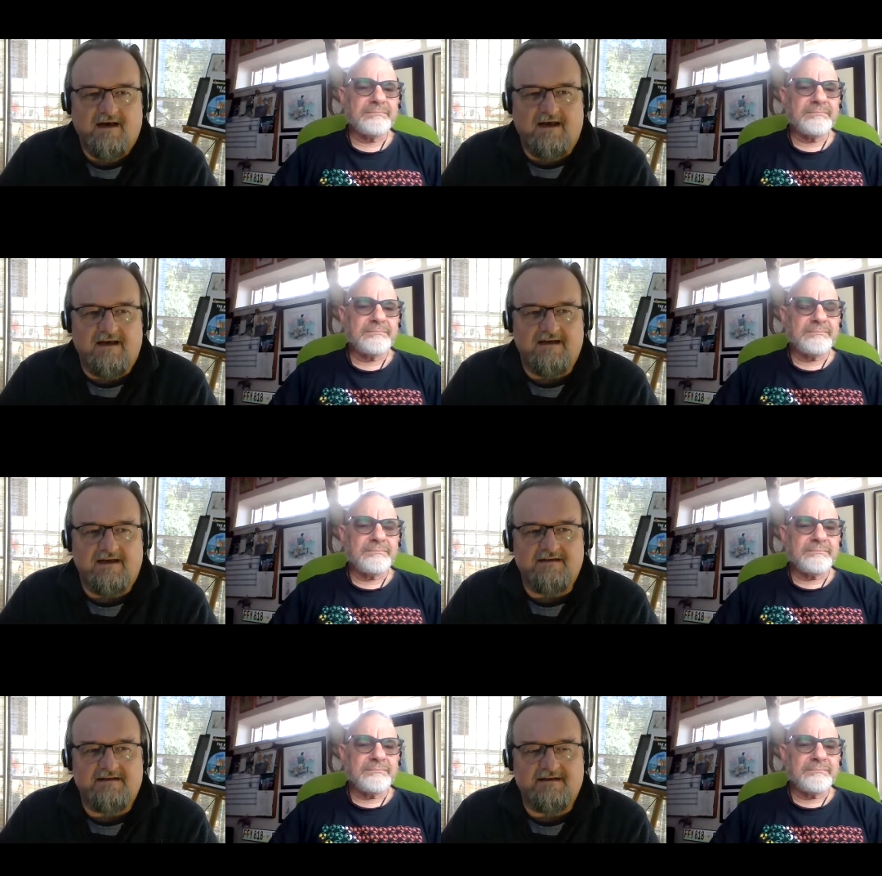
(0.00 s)
Speaker 1: it,
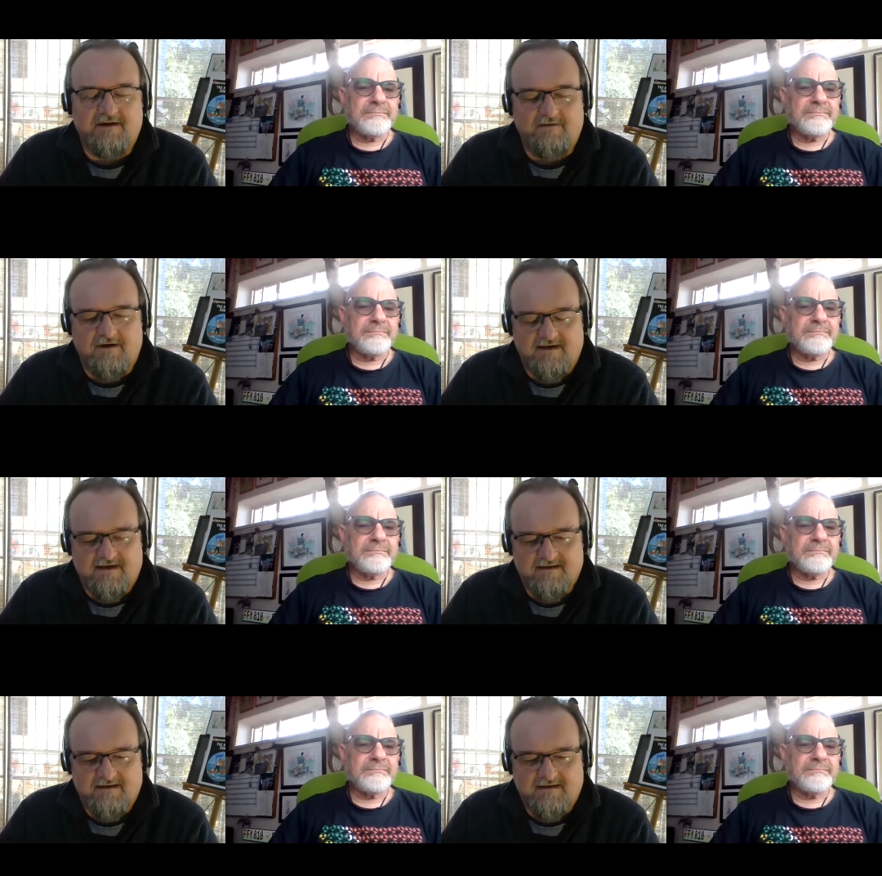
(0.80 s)
it's kind of odd. I,
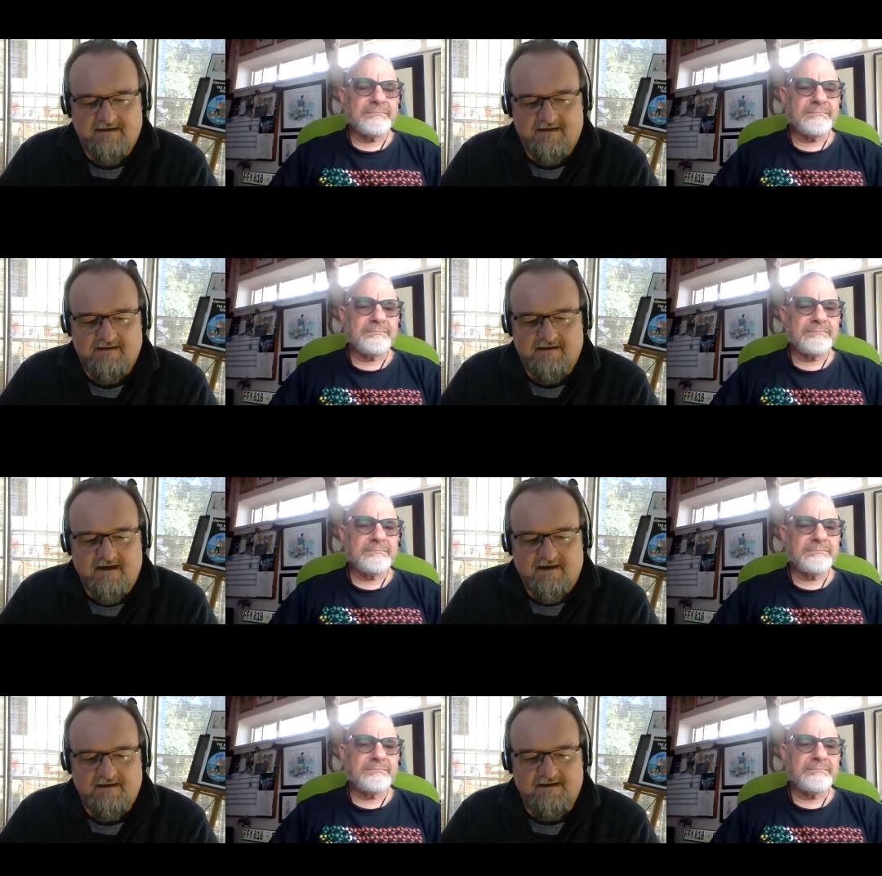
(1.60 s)
uh,
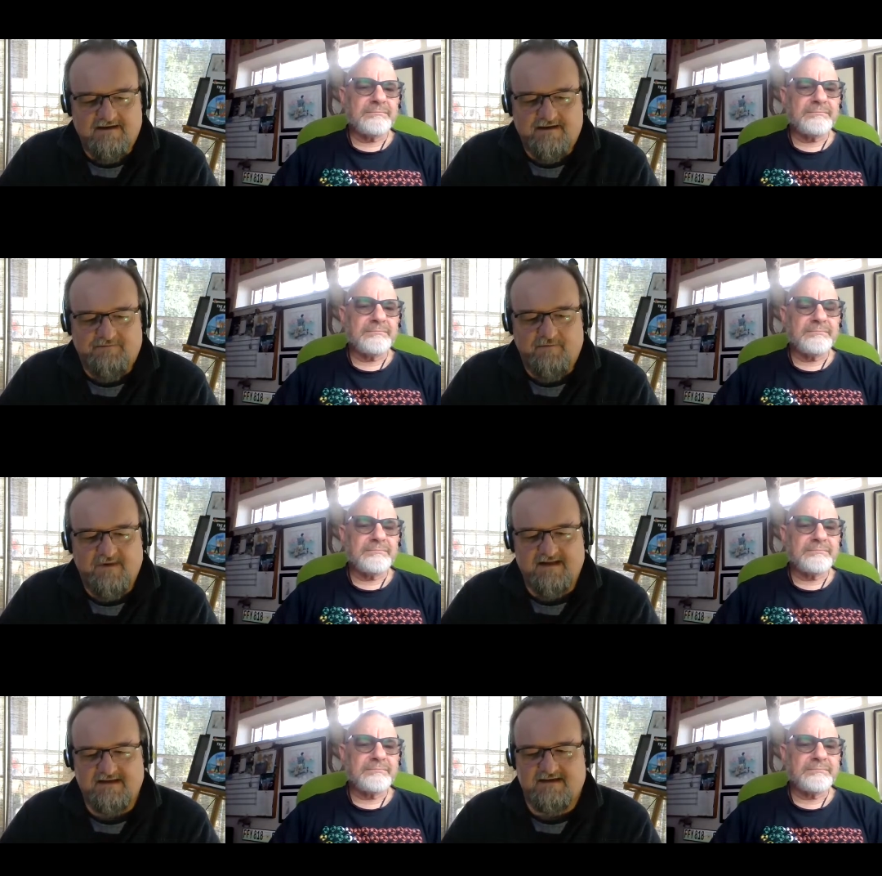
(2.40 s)
uh, for me,
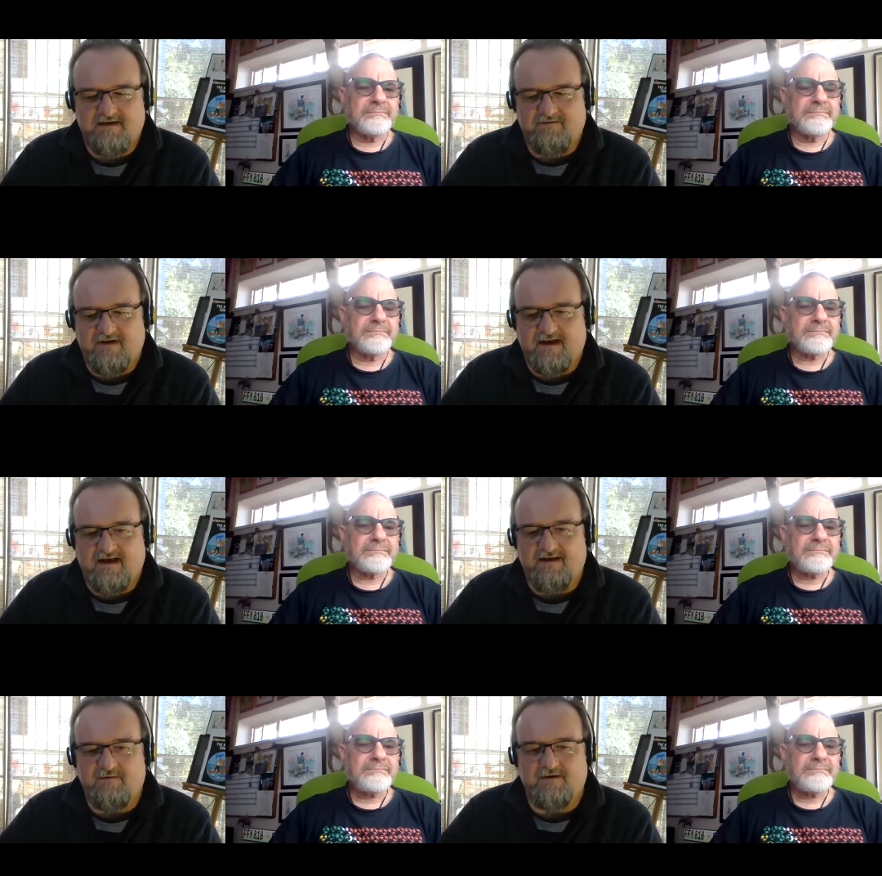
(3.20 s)
there's kind of a
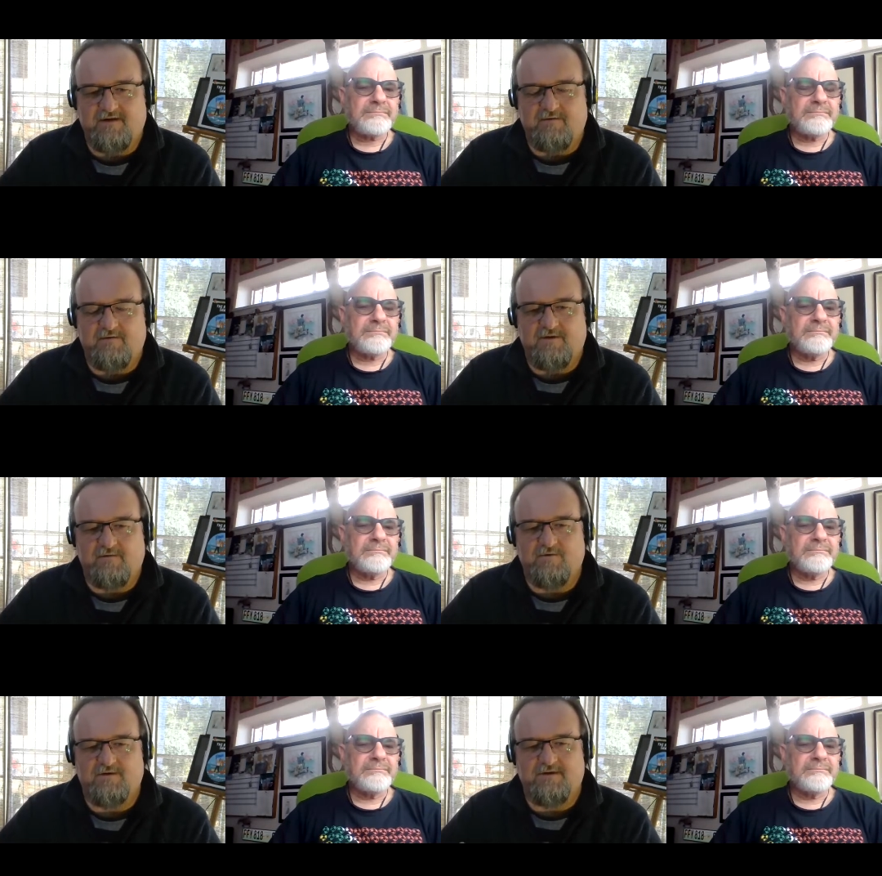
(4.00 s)
line where the, where the
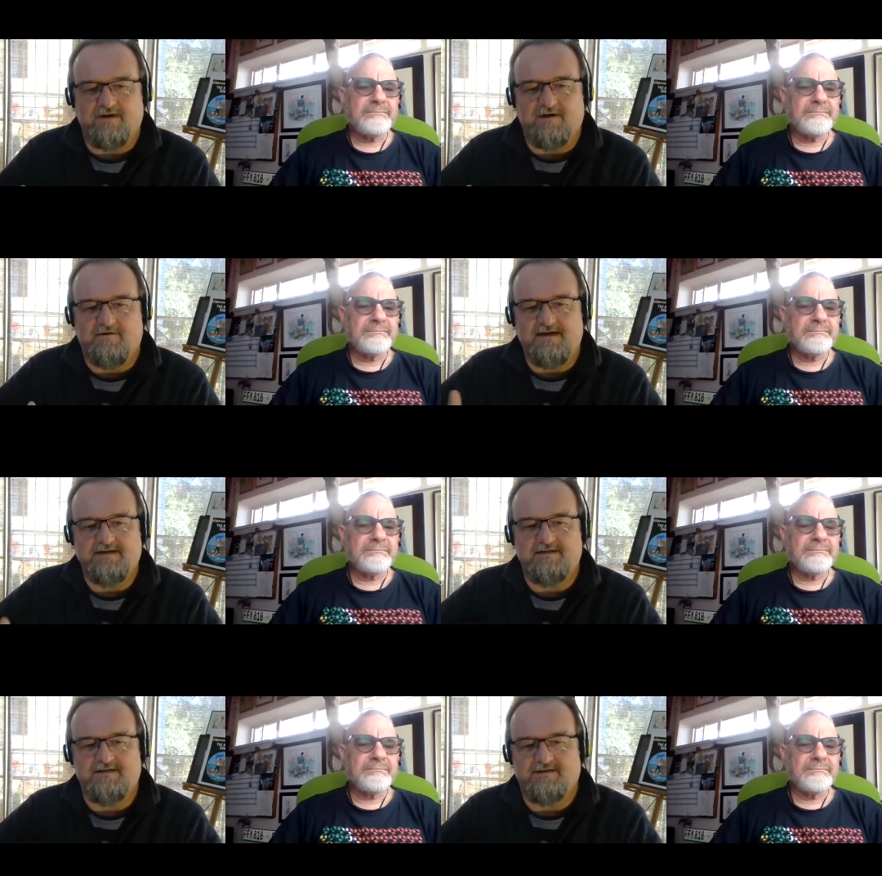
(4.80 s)
world went
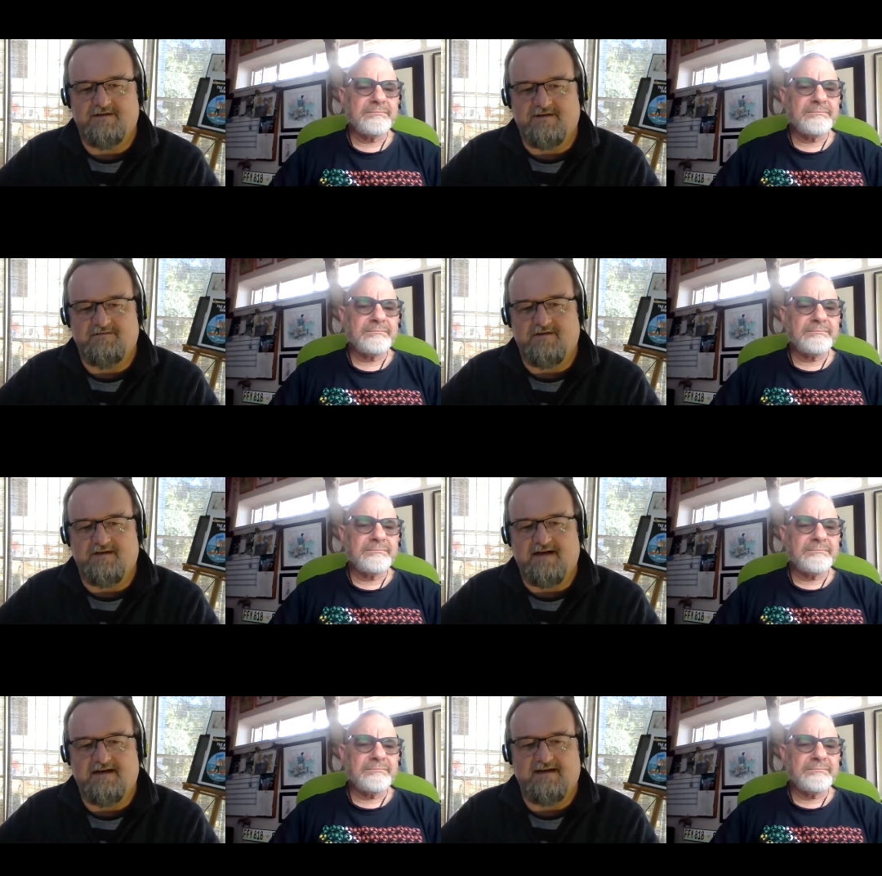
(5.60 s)
crazy just after
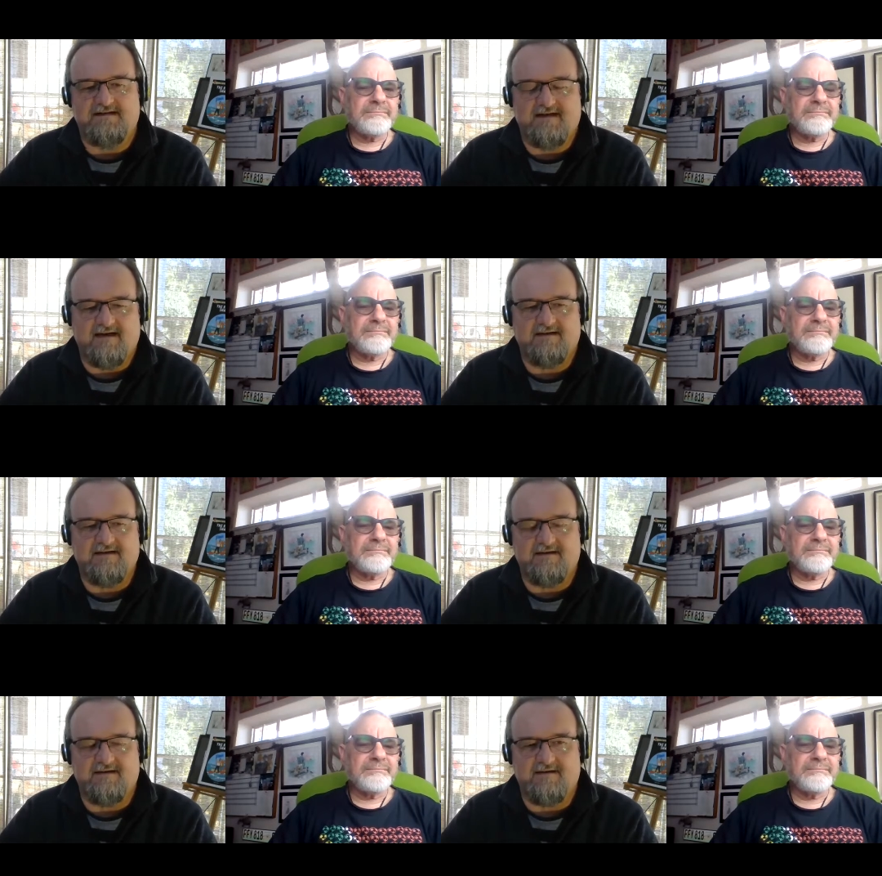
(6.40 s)
that. I,
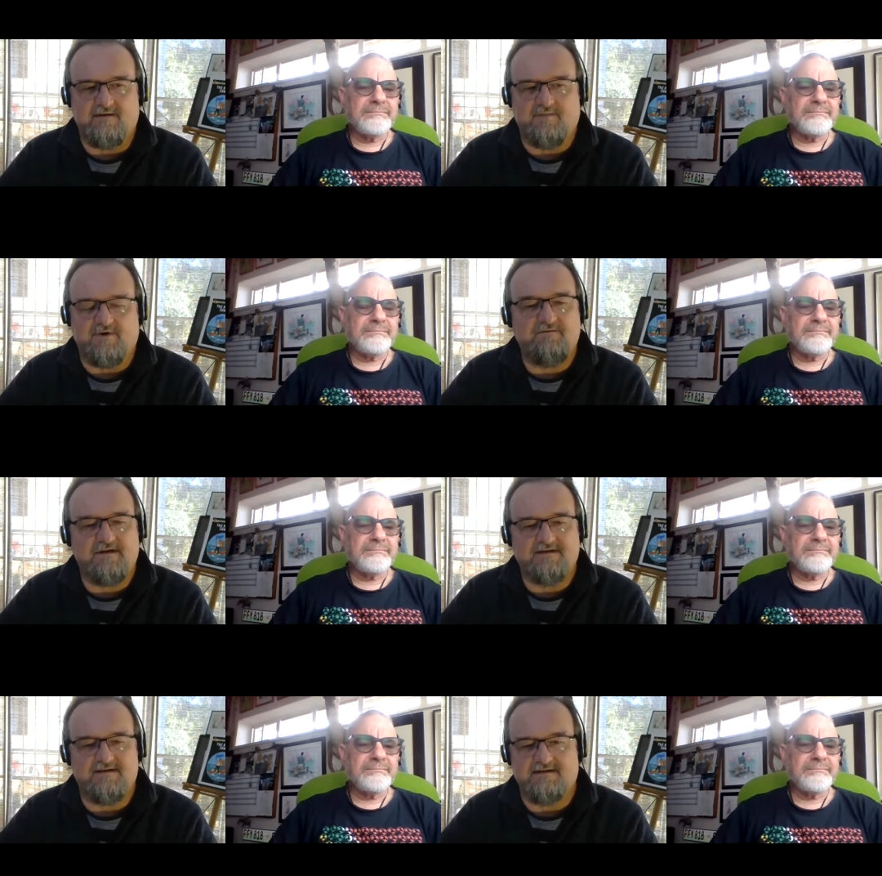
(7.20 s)
attended the book
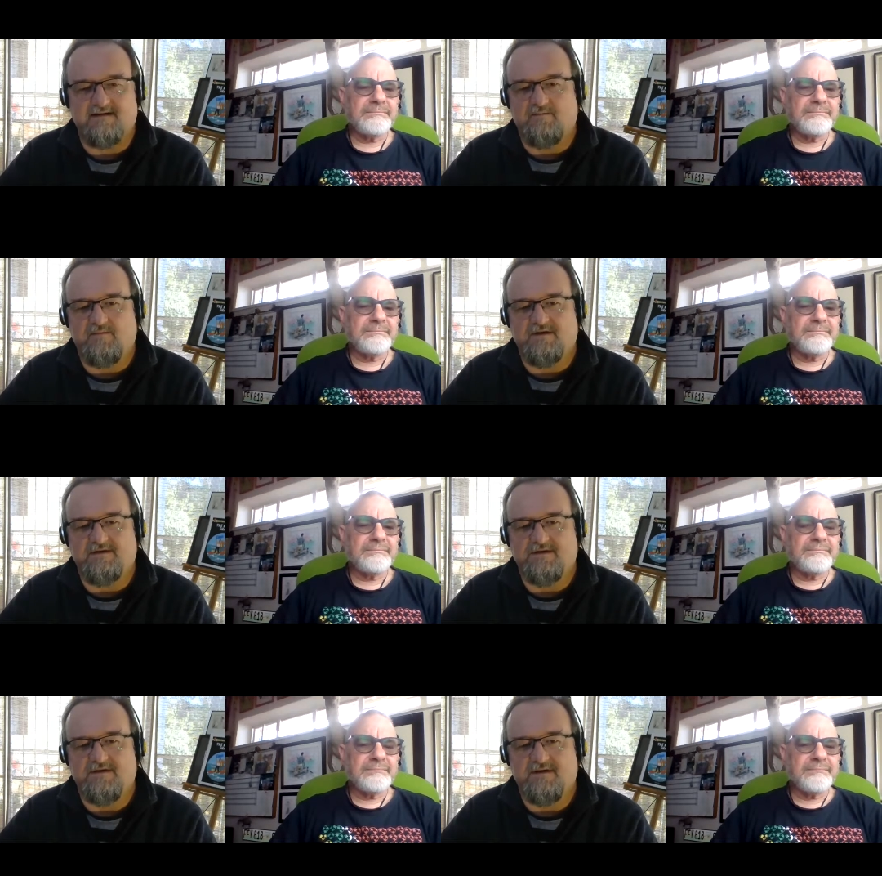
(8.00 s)
fairs in Stellenbosch,